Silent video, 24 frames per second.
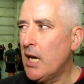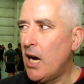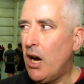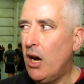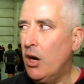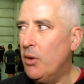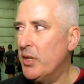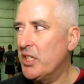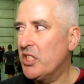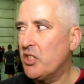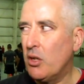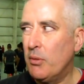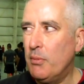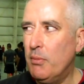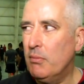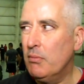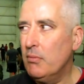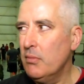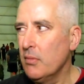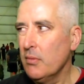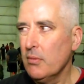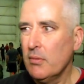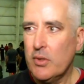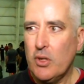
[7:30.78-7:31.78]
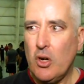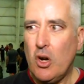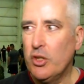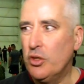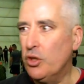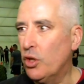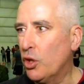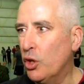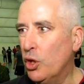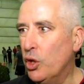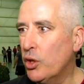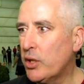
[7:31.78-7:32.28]
always on on
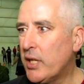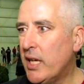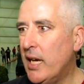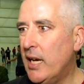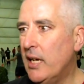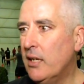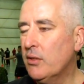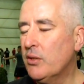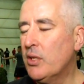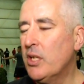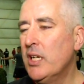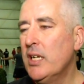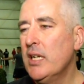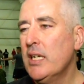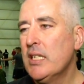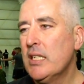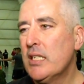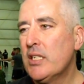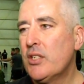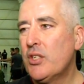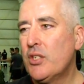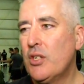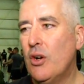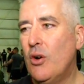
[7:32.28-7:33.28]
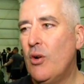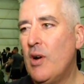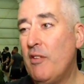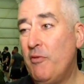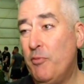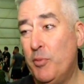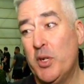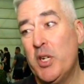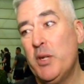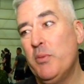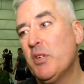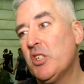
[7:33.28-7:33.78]
the lookout so
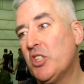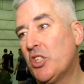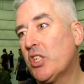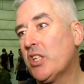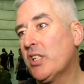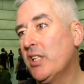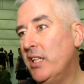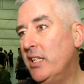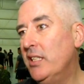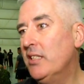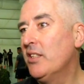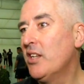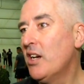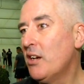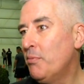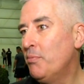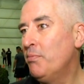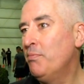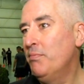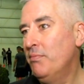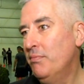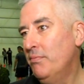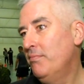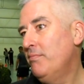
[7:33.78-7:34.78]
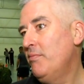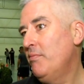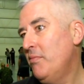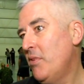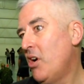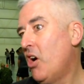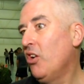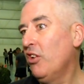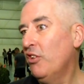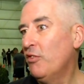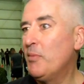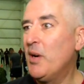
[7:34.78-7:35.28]
i've pretty much cleaned up
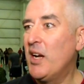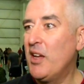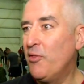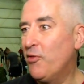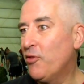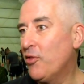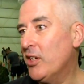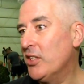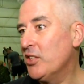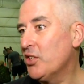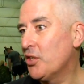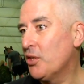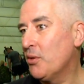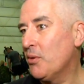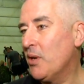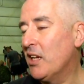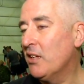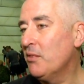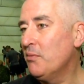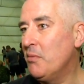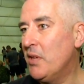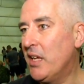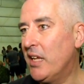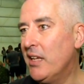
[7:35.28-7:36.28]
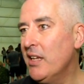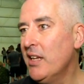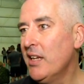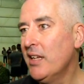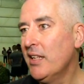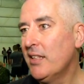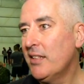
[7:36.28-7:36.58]
all of my friends around me.